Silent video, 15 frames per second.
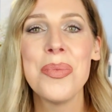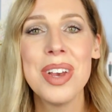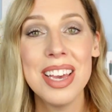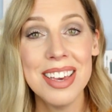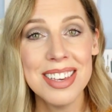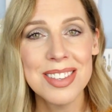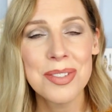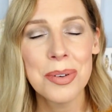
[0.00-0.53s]

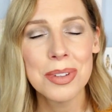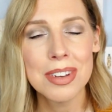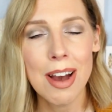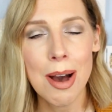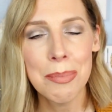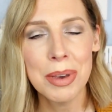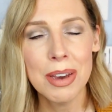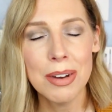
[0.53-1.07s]
he sold
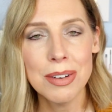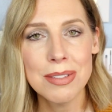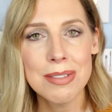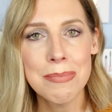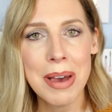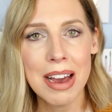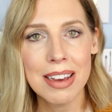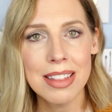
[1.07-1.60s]

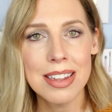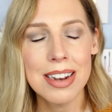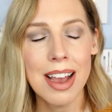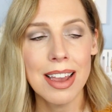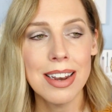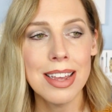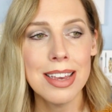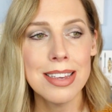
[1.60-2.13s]
copiers back in the
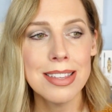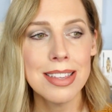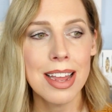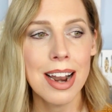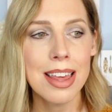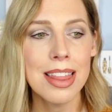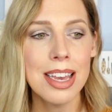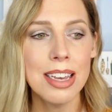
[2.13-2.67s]
'90s,
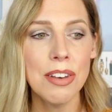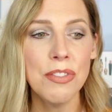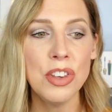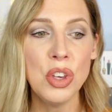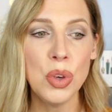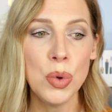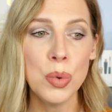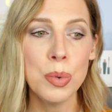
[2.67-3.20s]
and I think
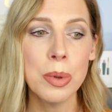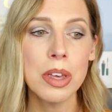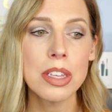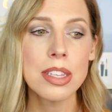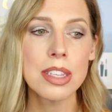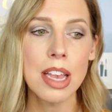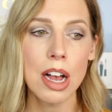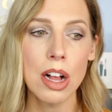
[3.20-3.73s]
if you
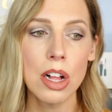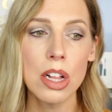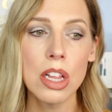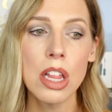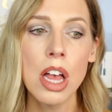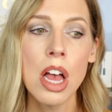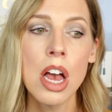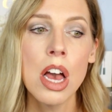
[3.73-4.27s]

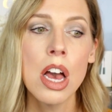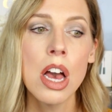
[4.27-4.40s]
sell